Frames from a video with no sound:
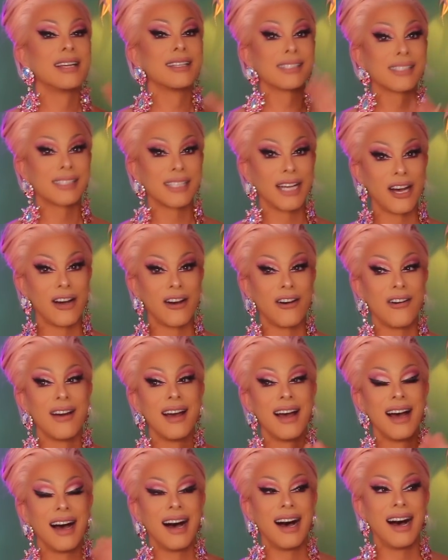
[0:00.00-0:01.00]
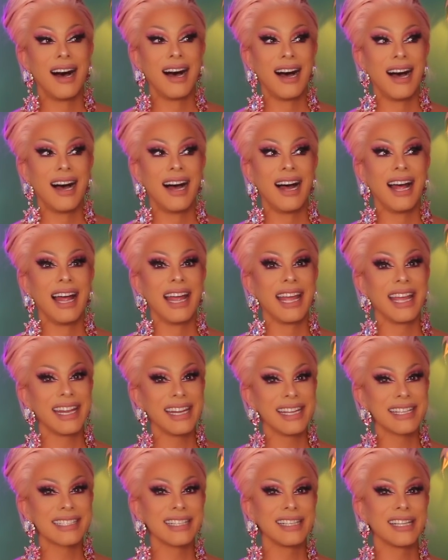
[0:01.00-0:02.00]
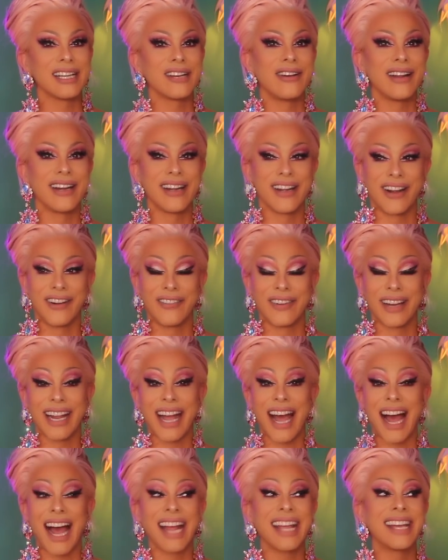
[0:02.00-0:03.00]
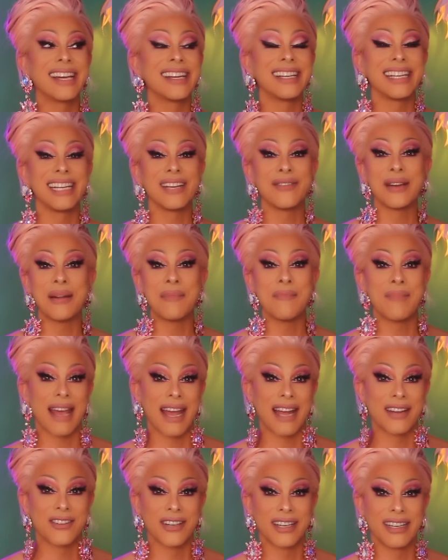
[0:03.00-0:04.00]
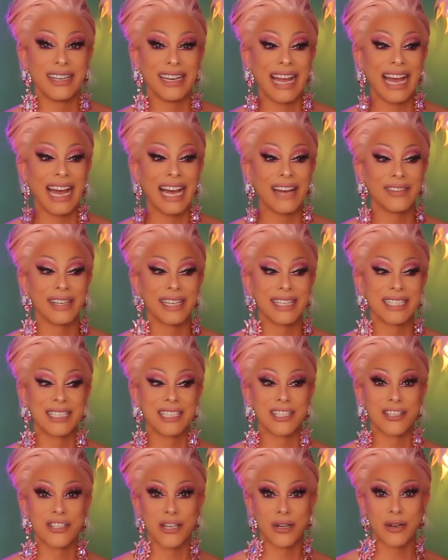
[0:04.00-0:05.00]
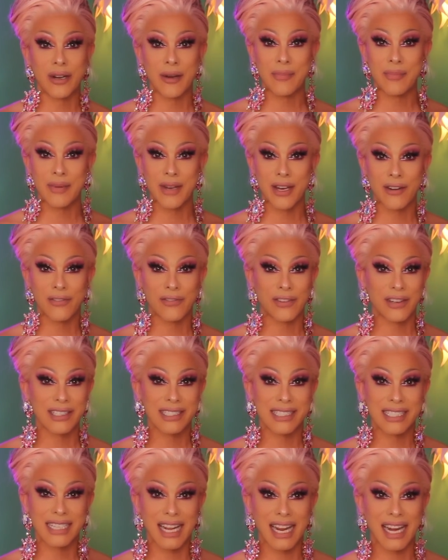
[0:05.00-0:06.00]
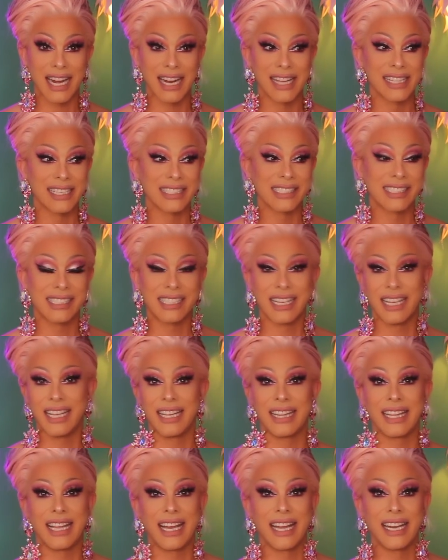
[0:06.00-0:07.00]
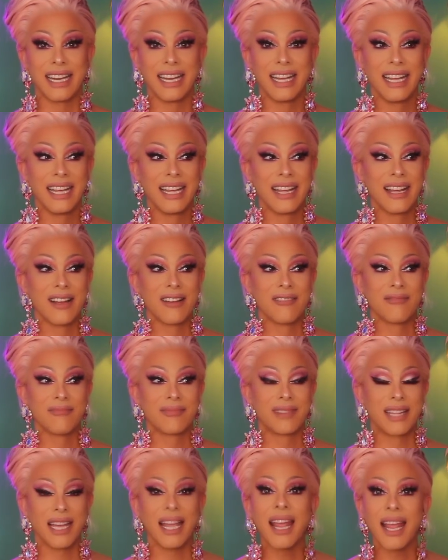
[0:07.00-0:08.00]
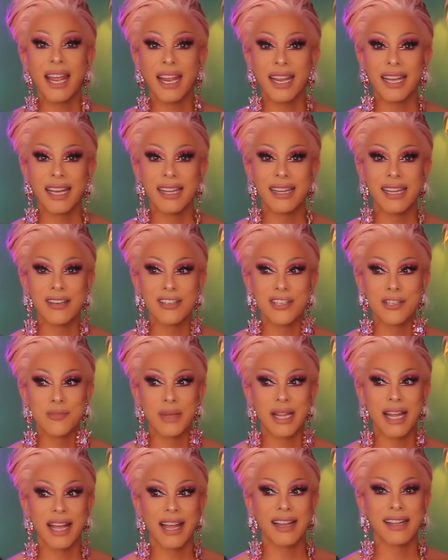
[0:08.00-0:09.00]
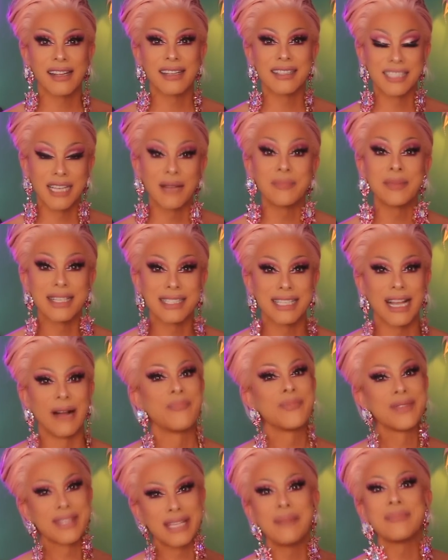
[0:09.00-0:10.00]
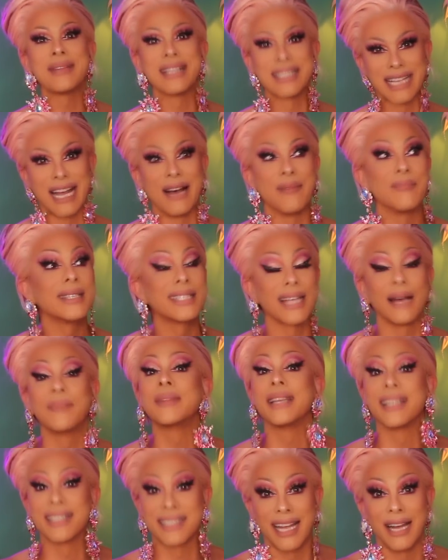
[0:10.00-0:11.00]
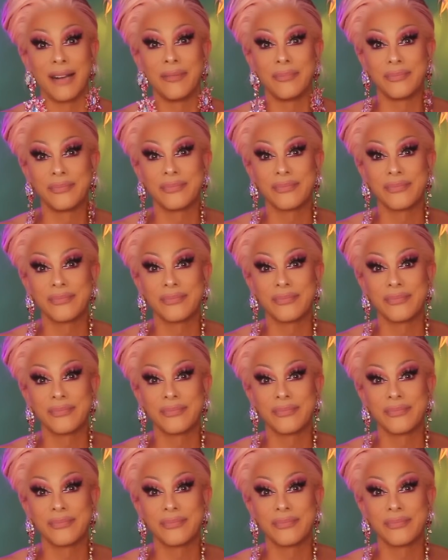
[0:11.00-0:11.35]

So it is a little unnerving. I couldn't even imagine having to show up your first day and then sit in that thing and then just be like, something's up, something's up, something's up.